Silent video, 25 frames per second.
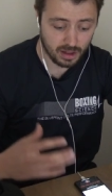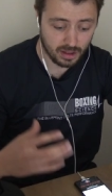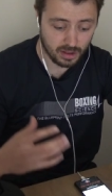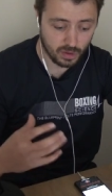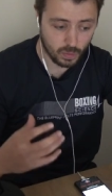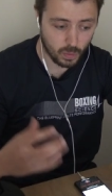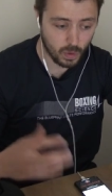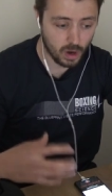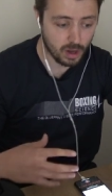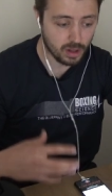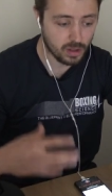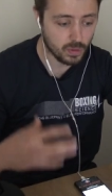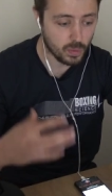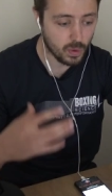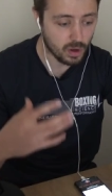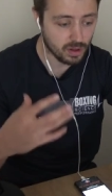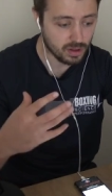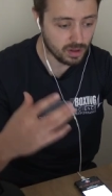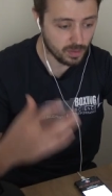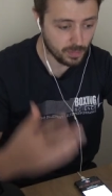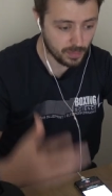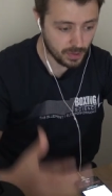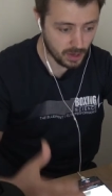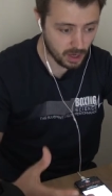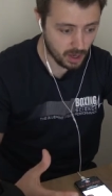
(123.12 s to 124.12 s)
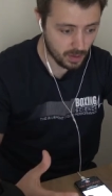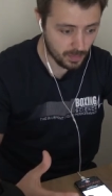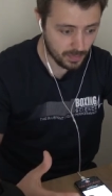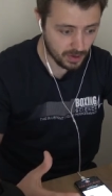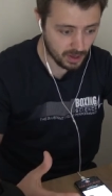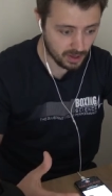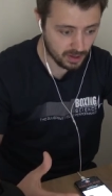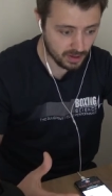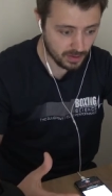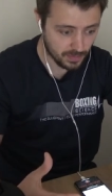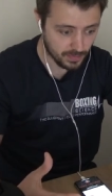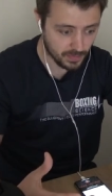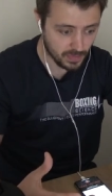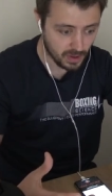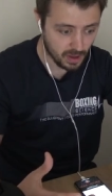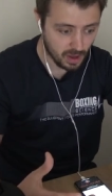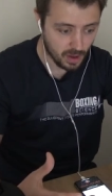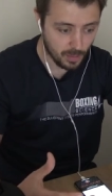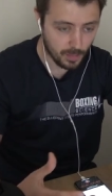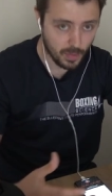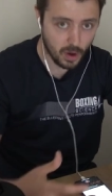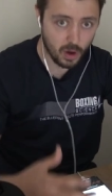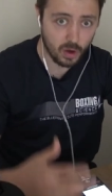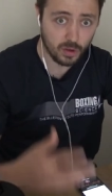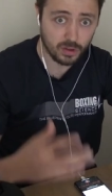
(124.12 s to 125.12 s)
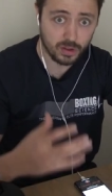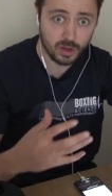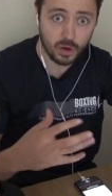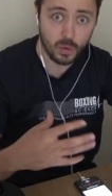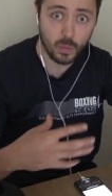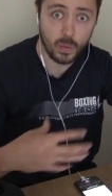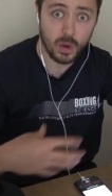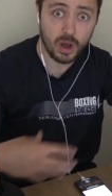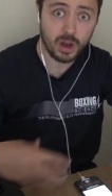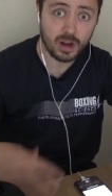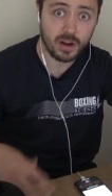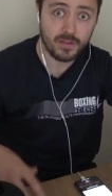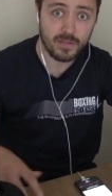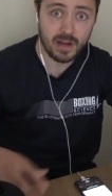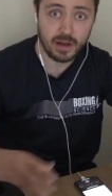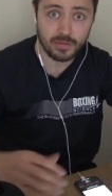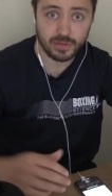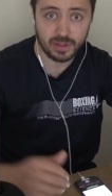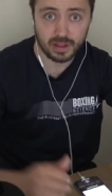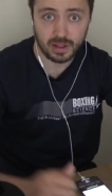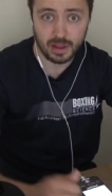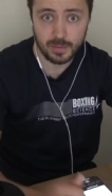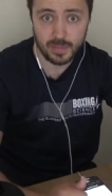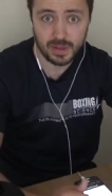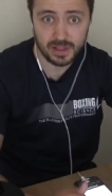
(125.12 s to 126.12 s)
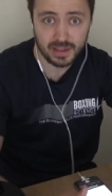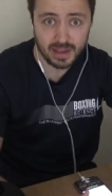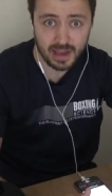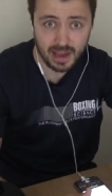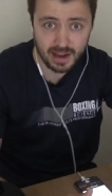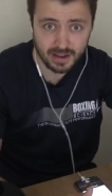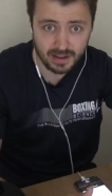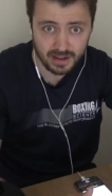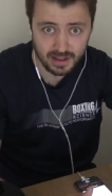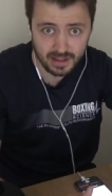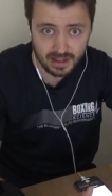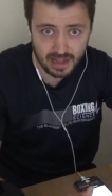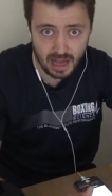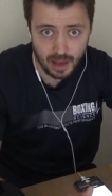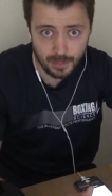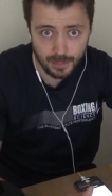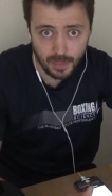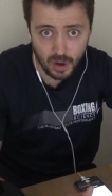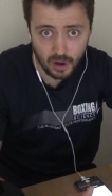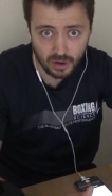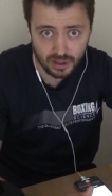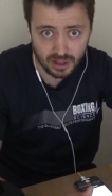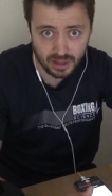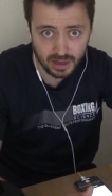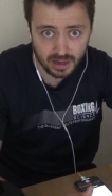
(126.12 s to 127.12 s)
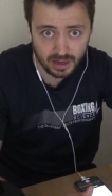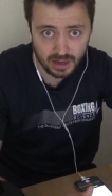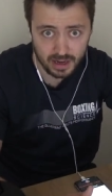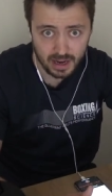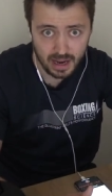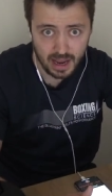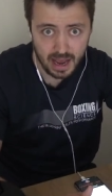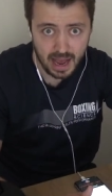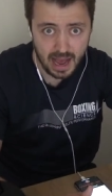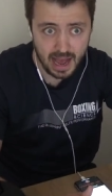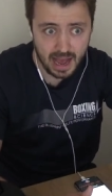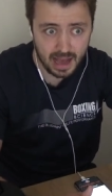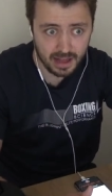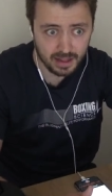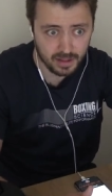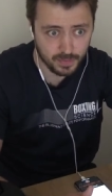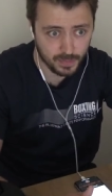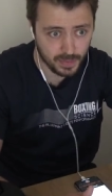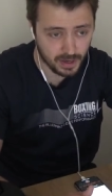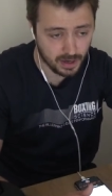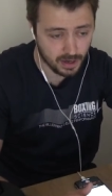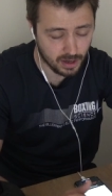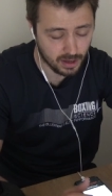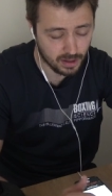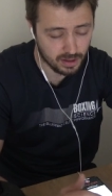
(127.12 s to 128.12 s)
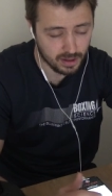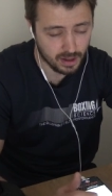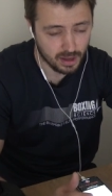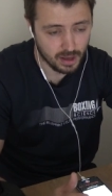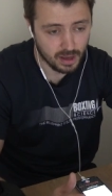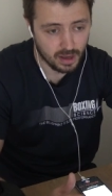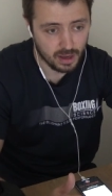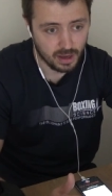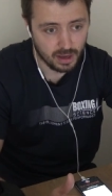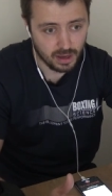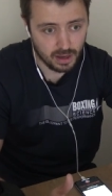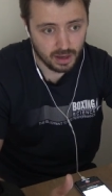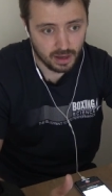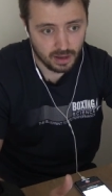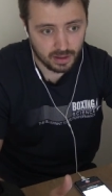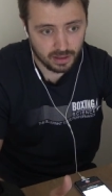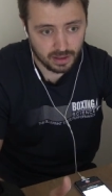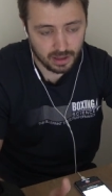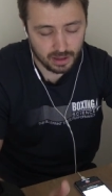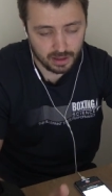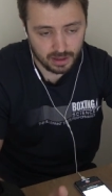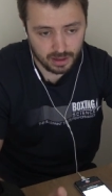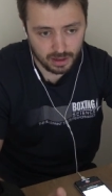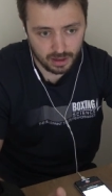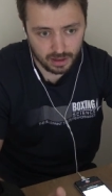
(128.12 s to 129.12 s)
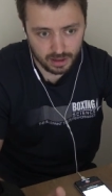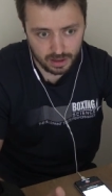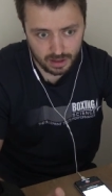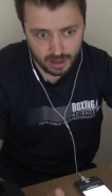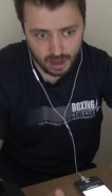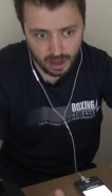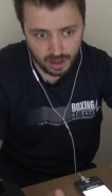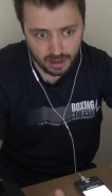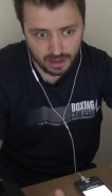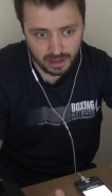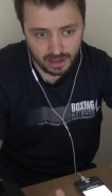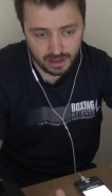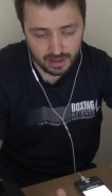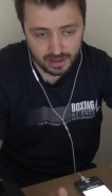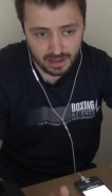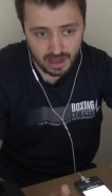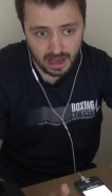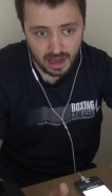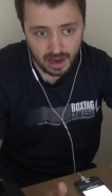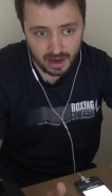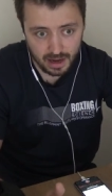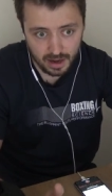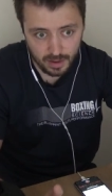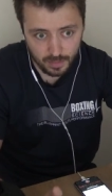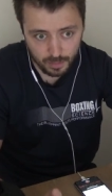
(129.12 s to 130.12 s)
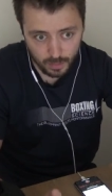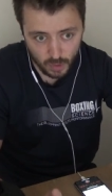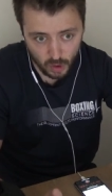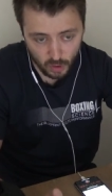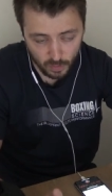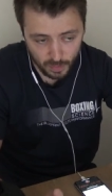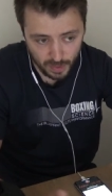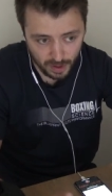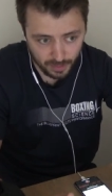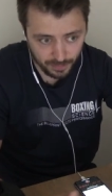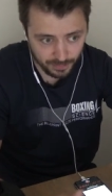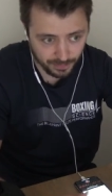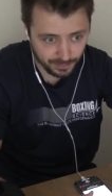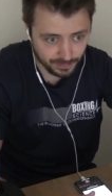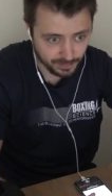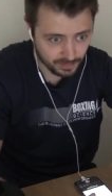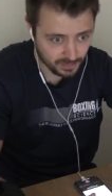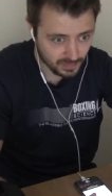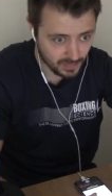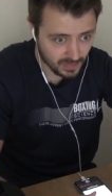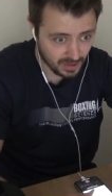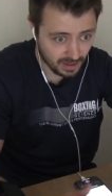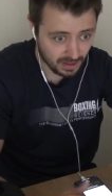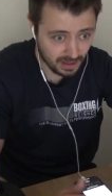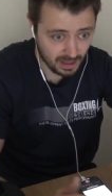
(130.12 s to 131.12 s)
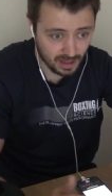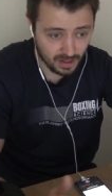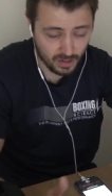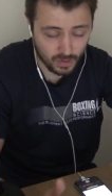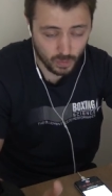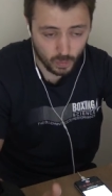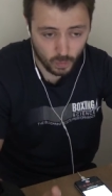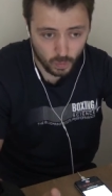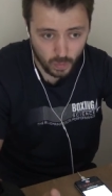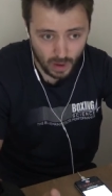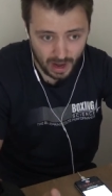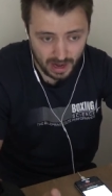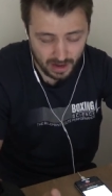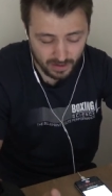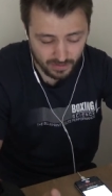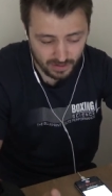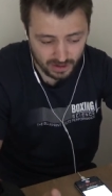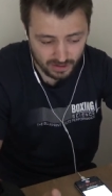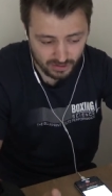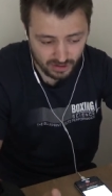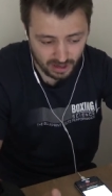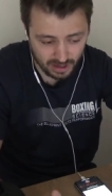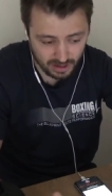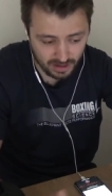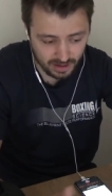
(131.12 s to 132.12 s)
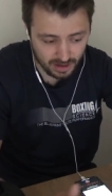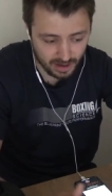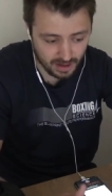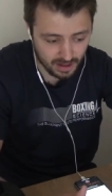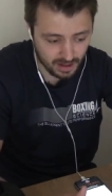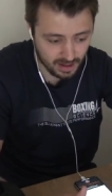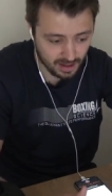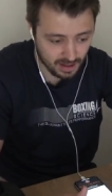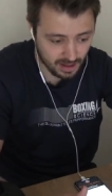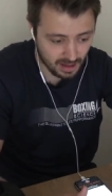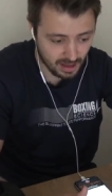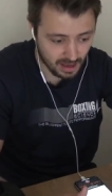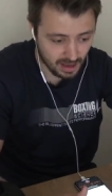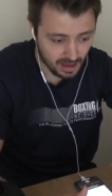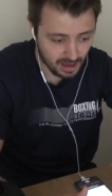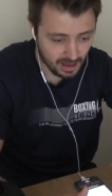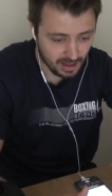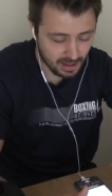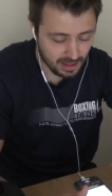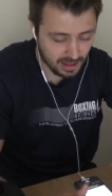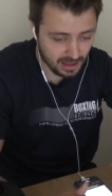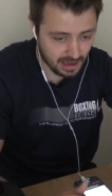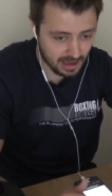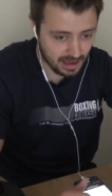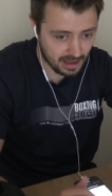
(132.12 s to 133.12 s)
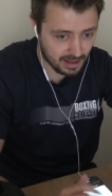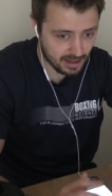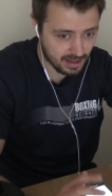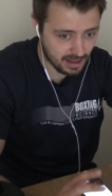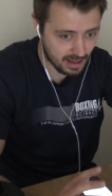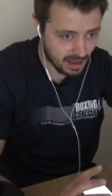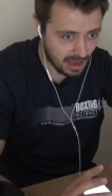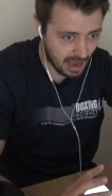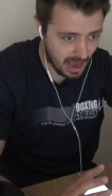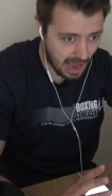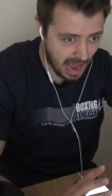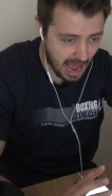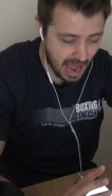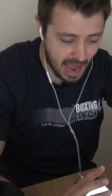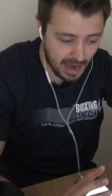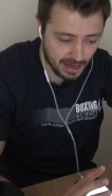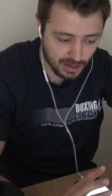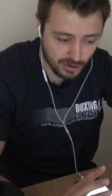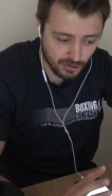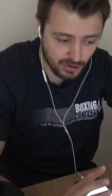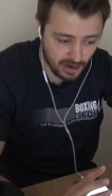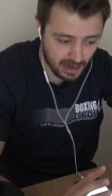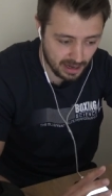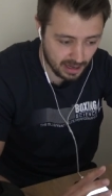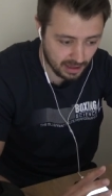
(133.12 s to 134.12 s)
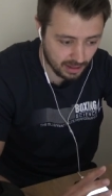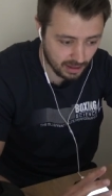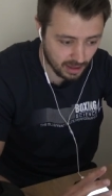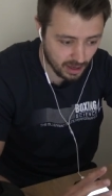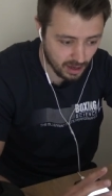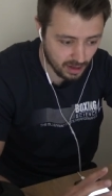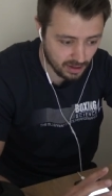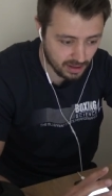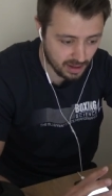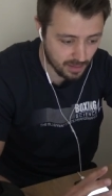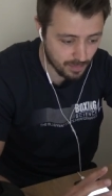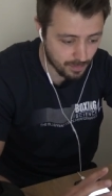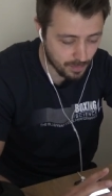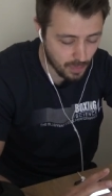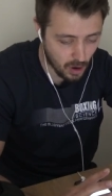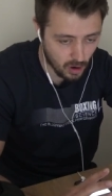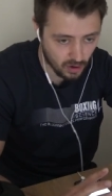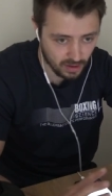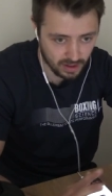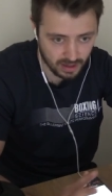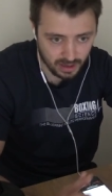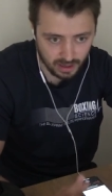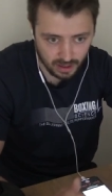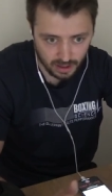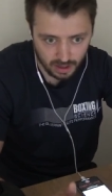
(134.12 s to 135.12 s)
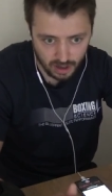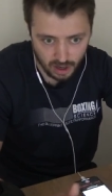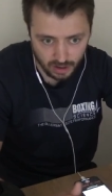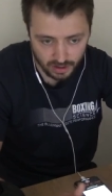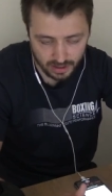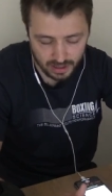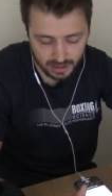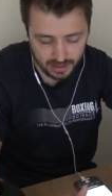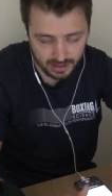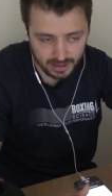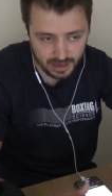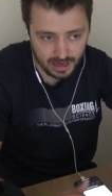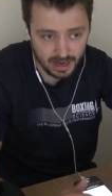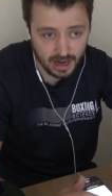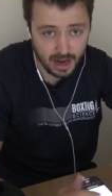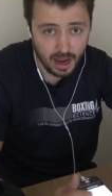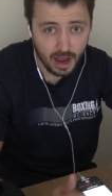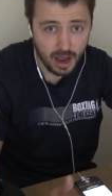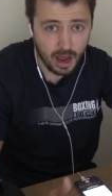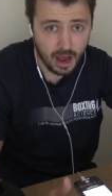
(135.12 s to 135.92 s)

to work towards a purpose but also work around the limitations that boxing has because there's certain things like movement there's weight restrictions, there's high training loads in boxing and conditioning,